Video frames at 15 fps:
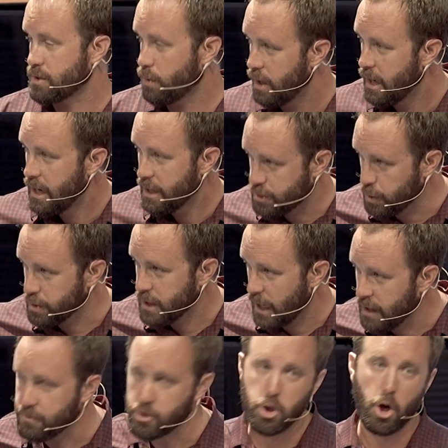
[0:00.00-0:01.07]
So, so it's
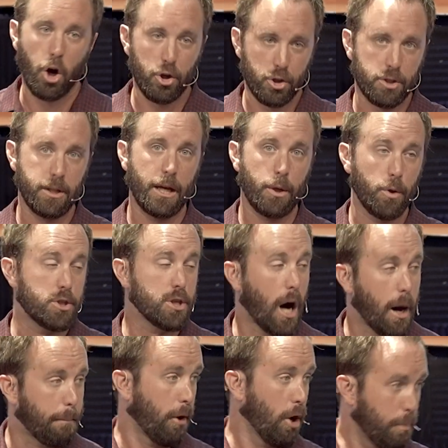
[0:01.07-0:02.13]
kind of charged language
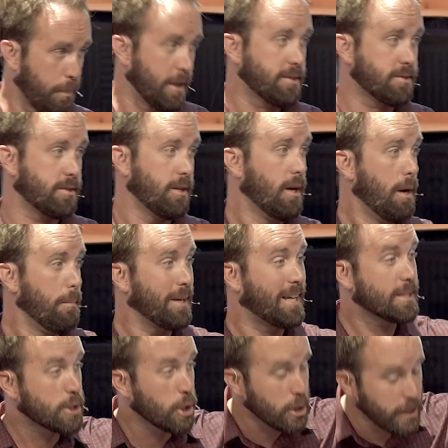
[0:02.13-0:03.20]
on purpose
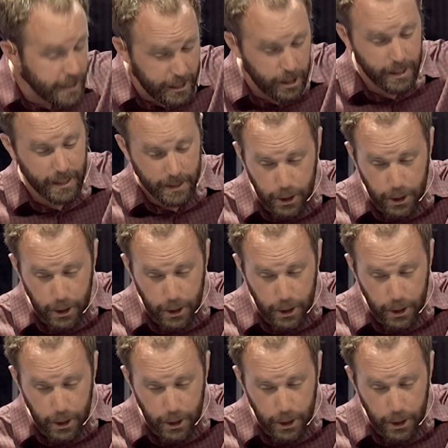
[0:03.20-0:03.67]
because they're leading,